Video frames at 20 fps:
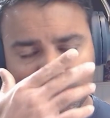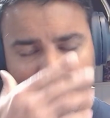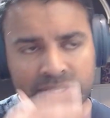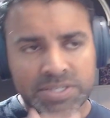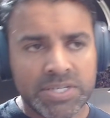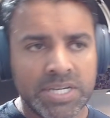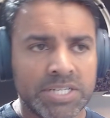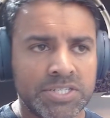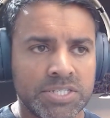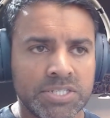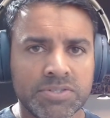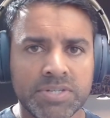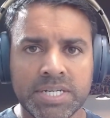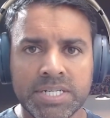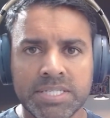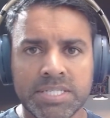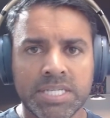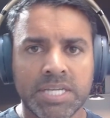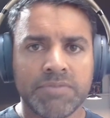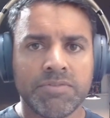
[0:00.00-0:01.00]
So I just
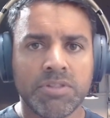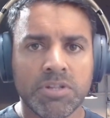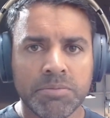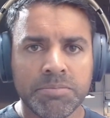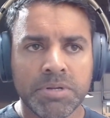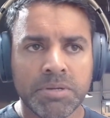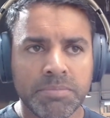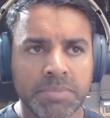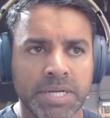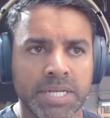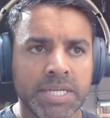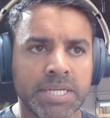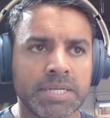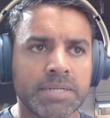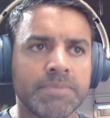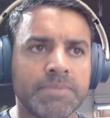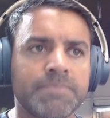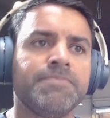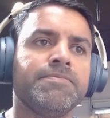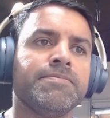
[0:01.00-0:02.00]
tried to save a little bit of
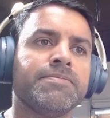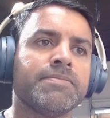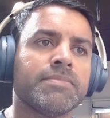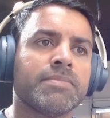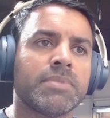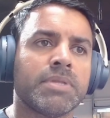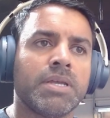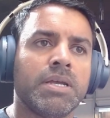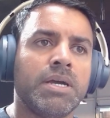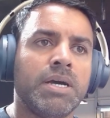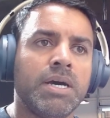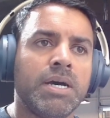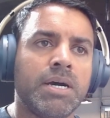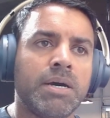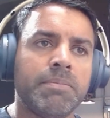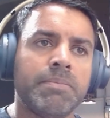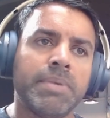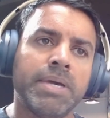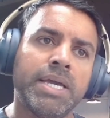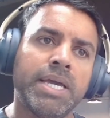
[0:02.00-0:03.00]
money,
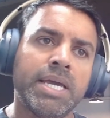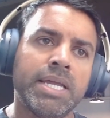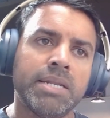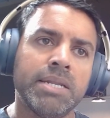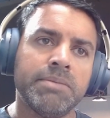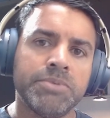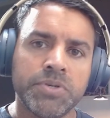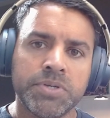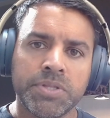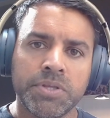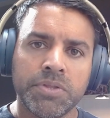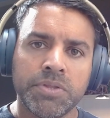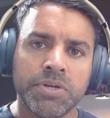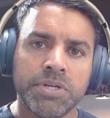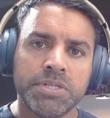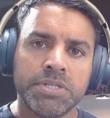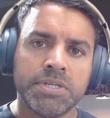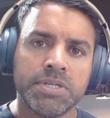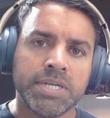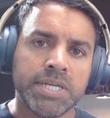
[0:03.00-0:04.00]
and I'm doing the
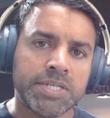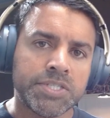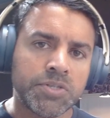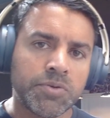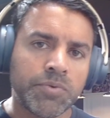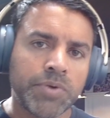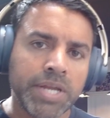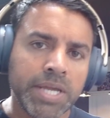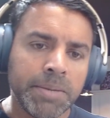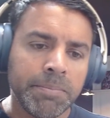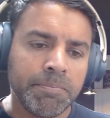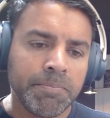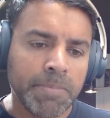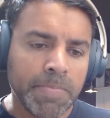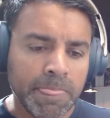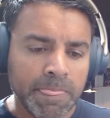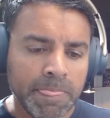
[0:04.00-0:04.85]
32 gigs of RAM.